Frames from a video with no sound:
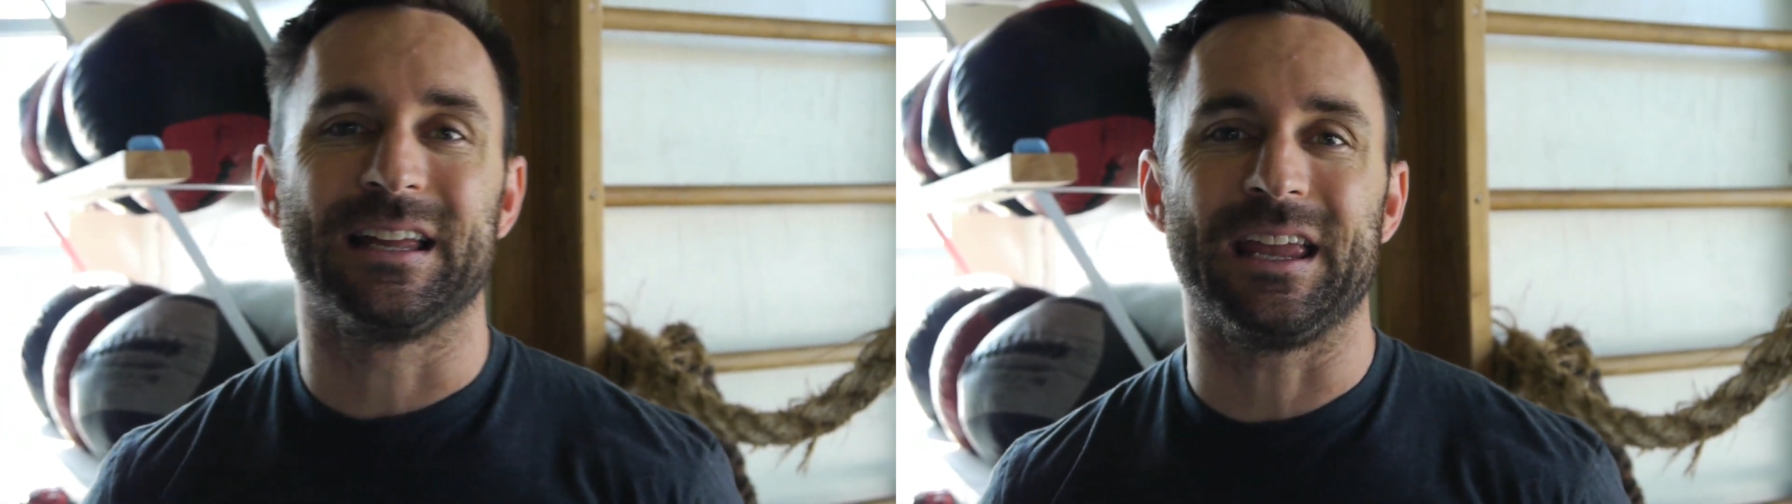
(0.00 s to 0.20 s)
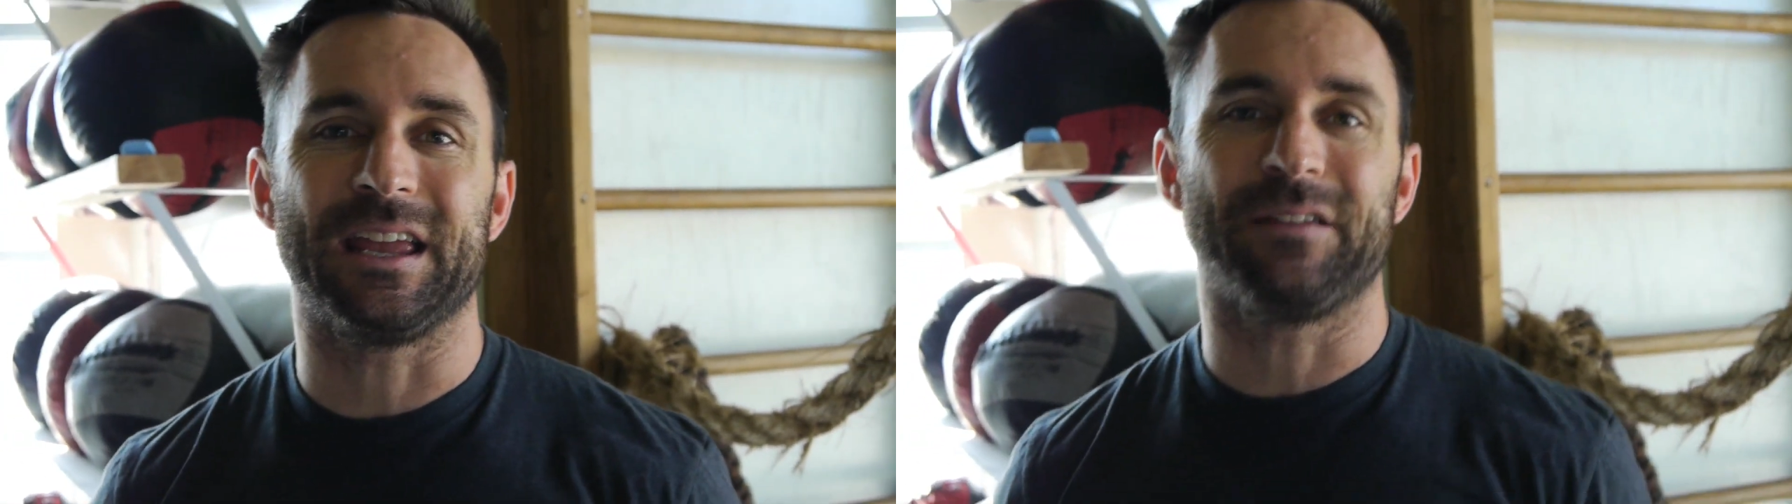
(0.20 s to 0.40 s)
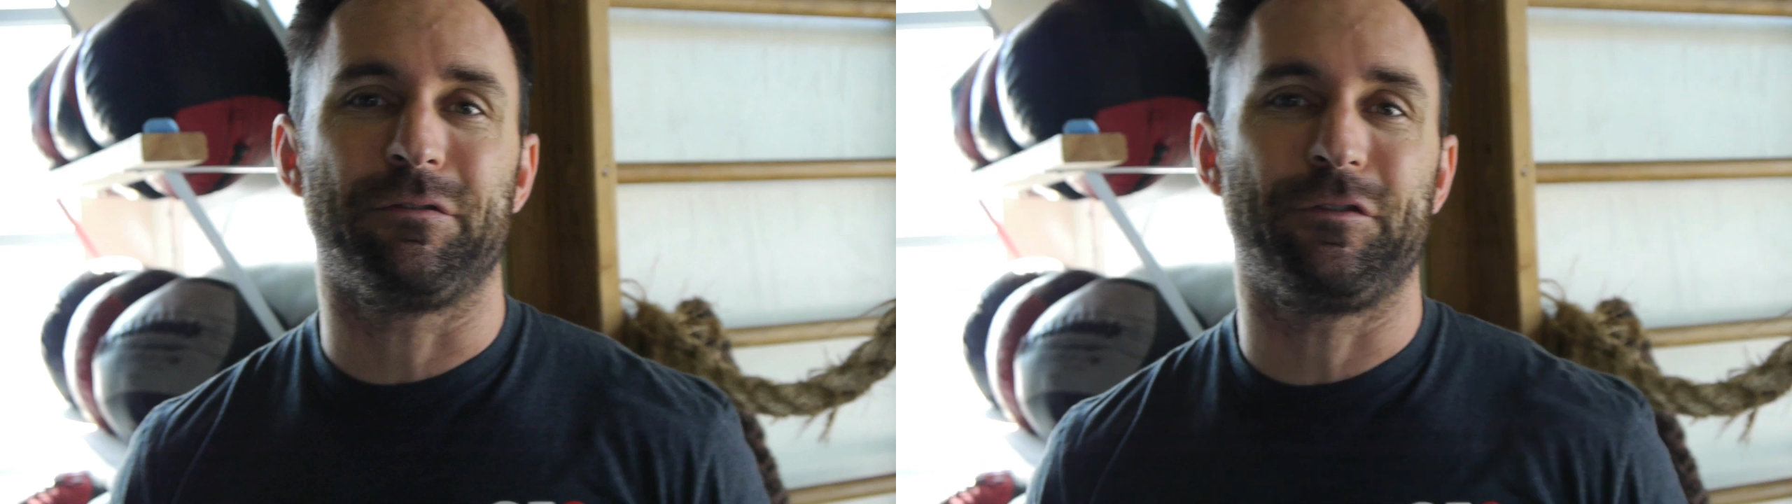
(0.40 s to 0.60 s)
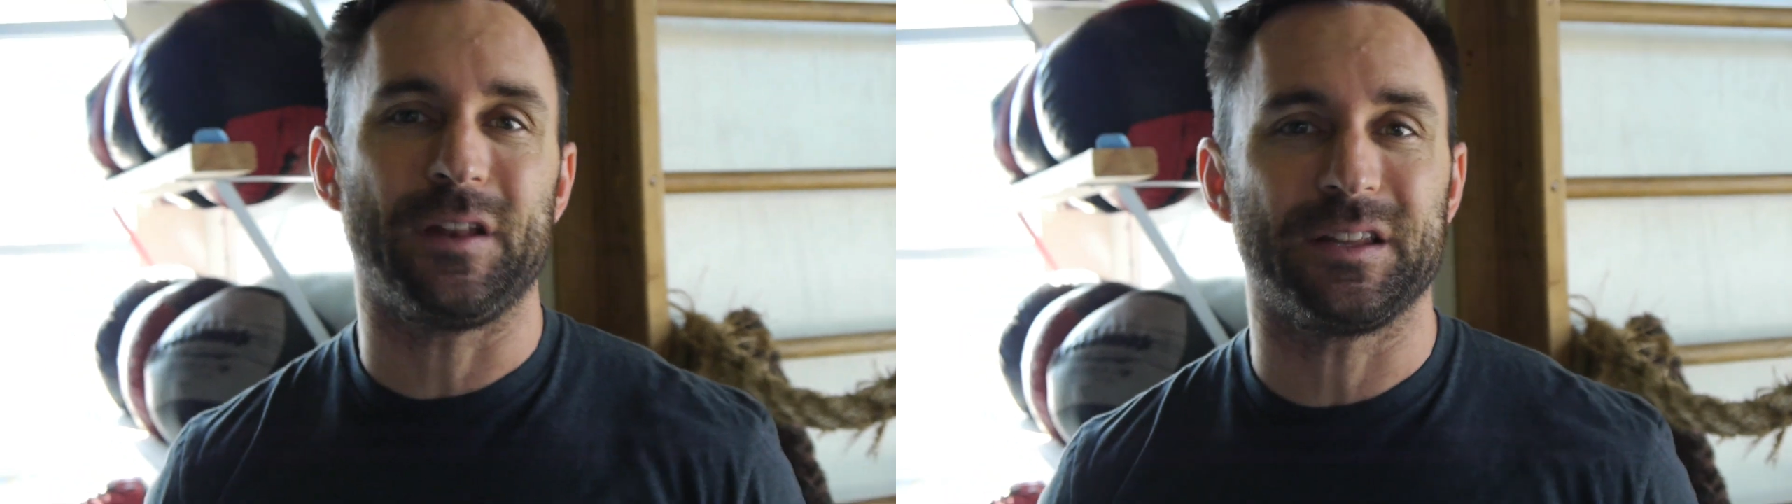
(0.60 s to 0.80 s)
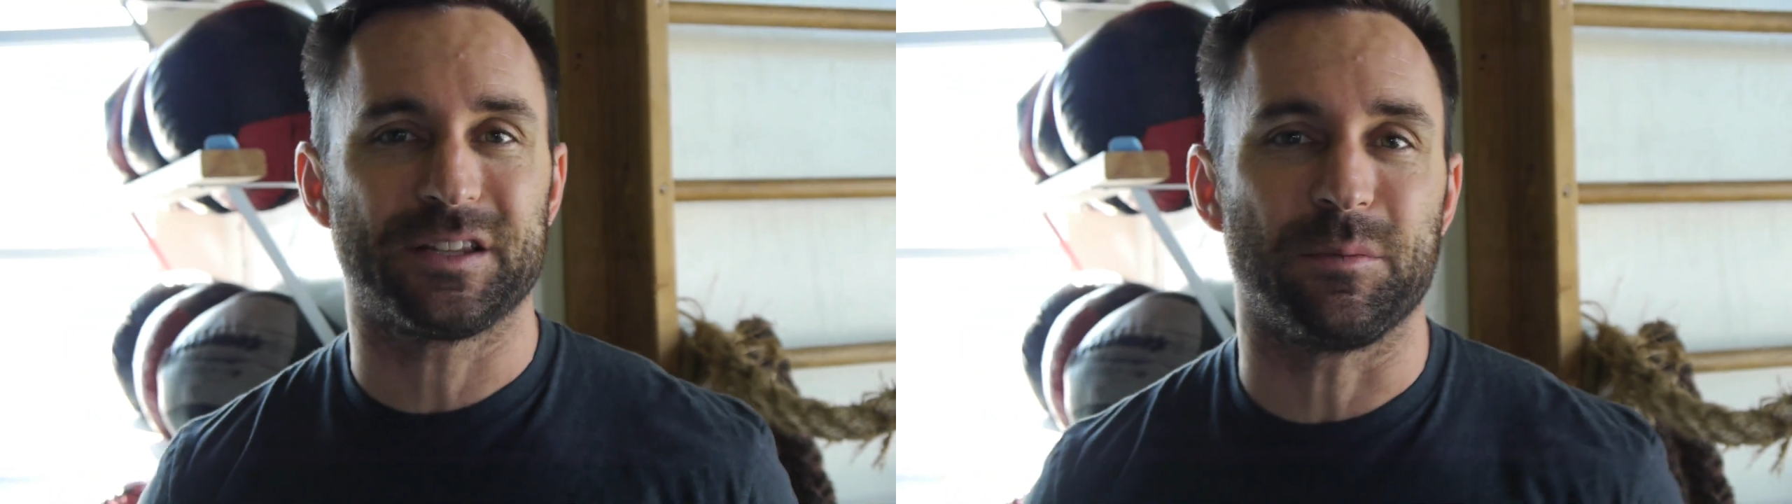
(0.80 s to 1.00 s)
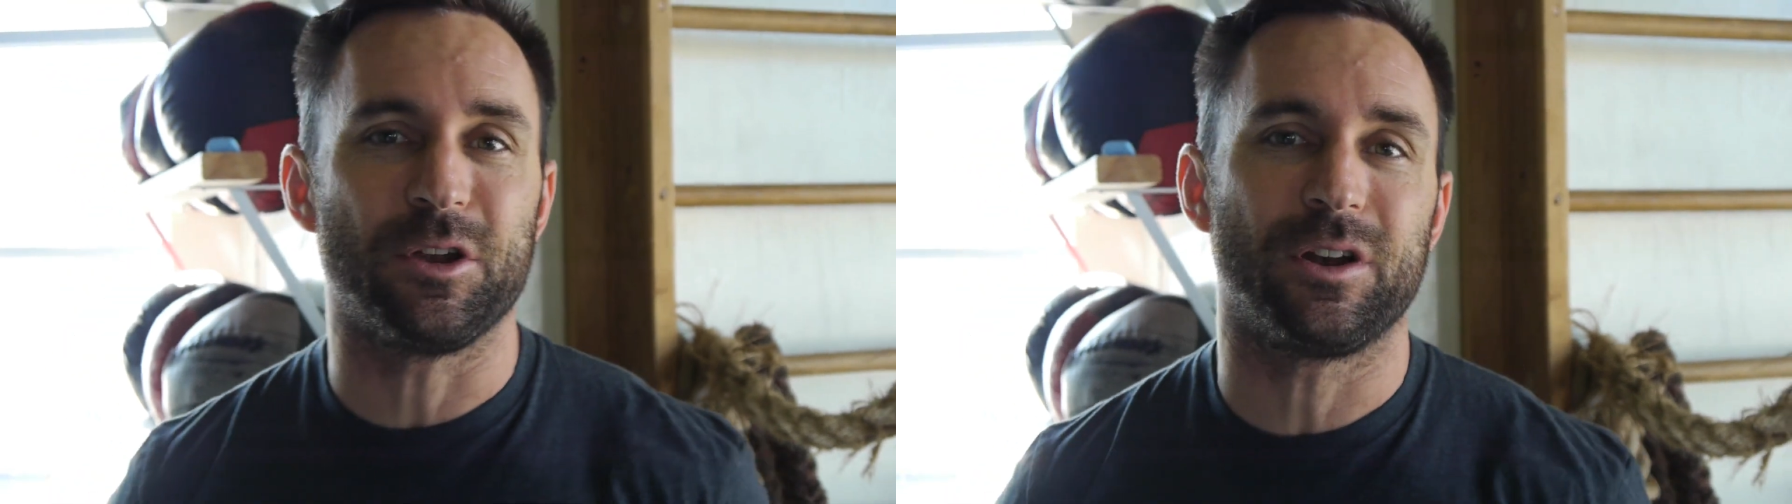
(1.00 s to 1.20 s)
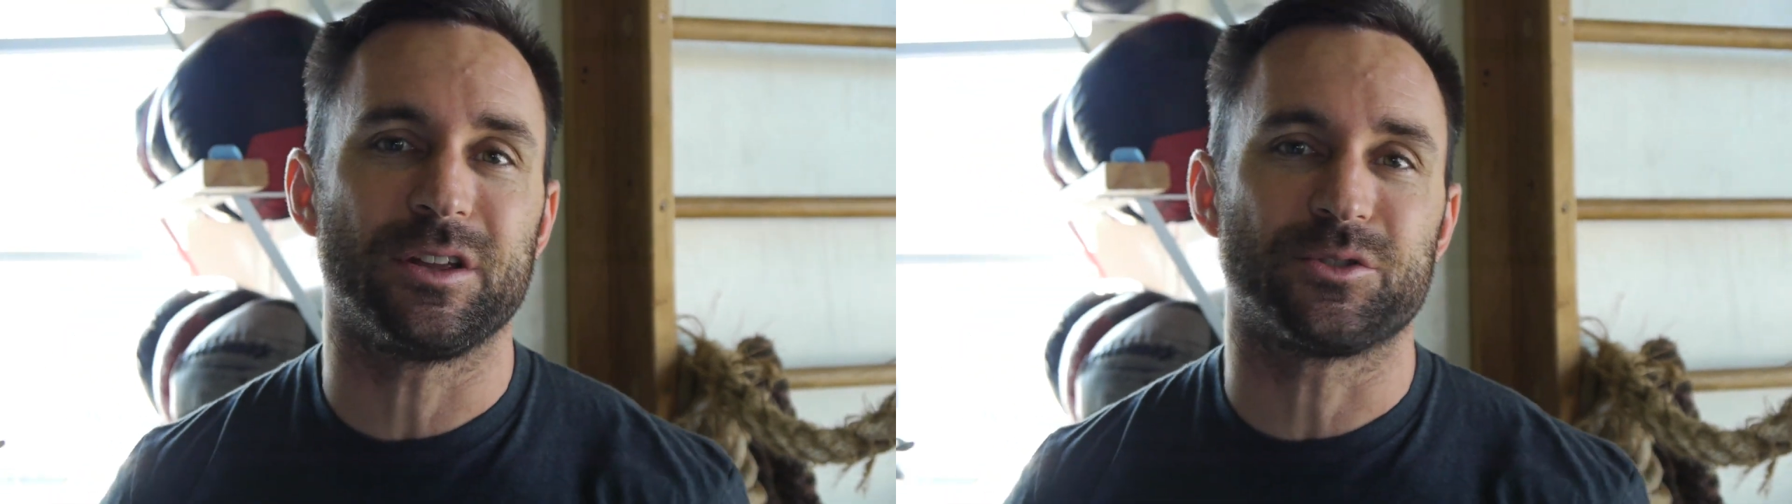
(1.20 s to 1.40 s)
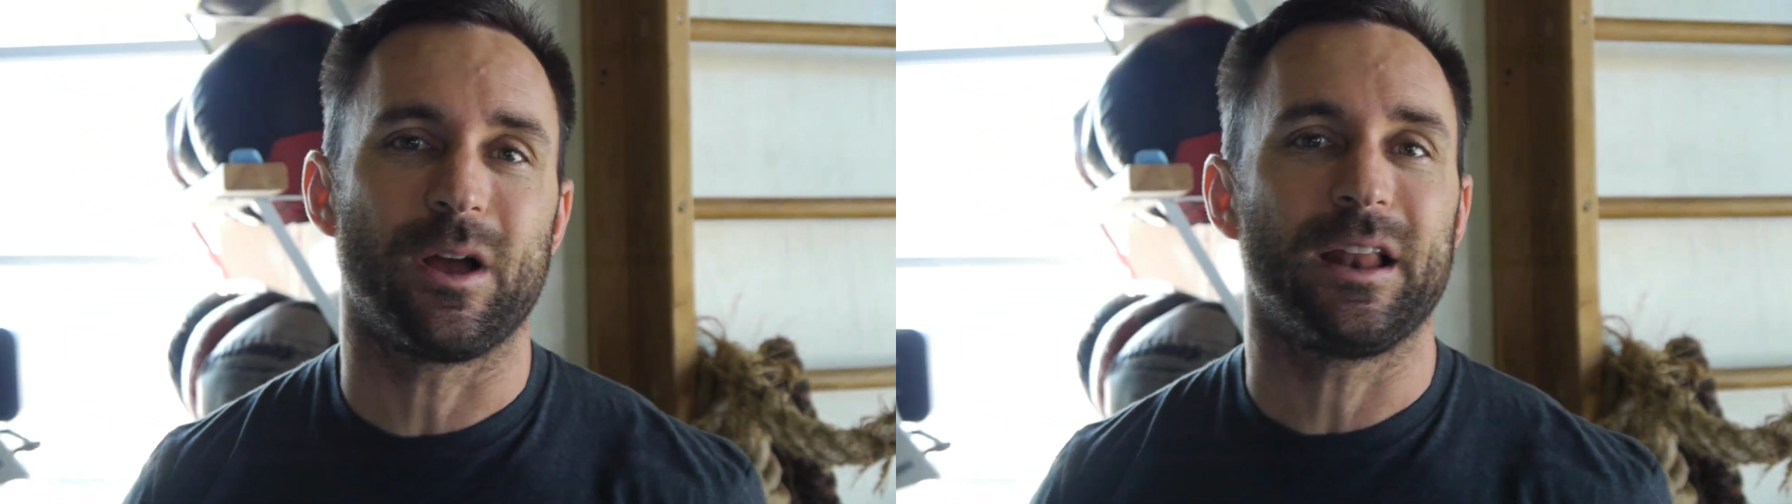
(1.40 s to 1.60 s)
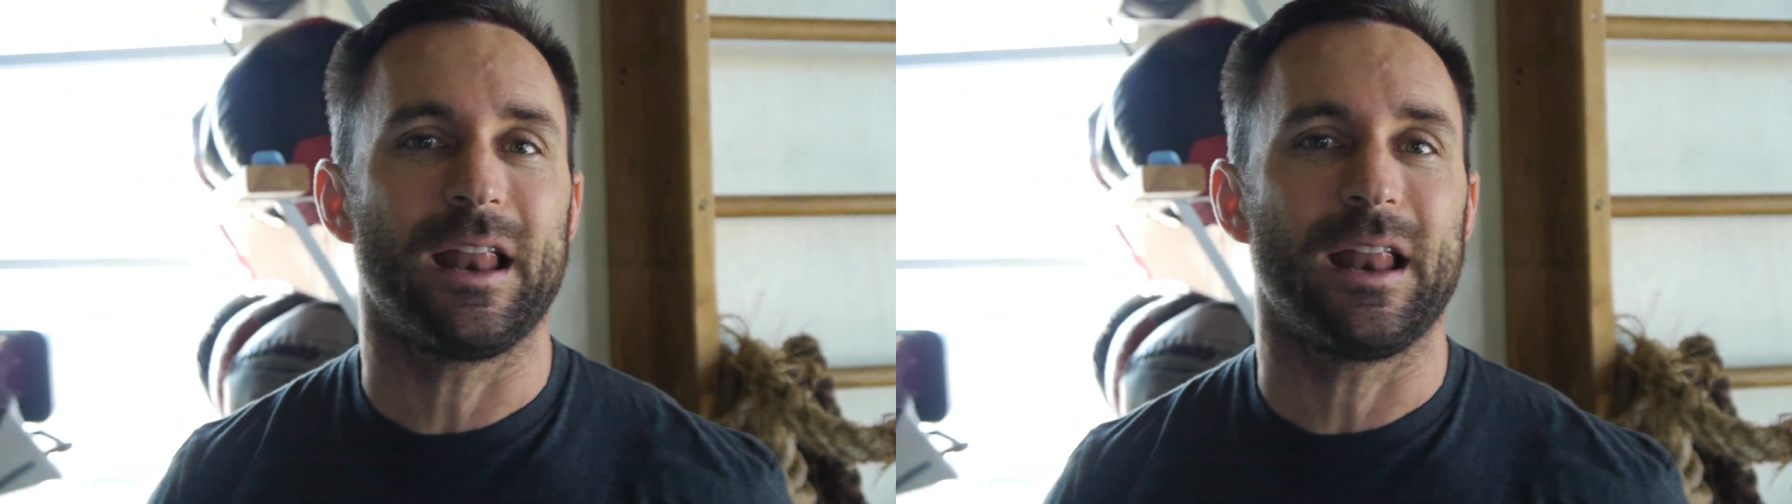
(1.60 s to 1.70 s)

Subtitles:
in fitness communities right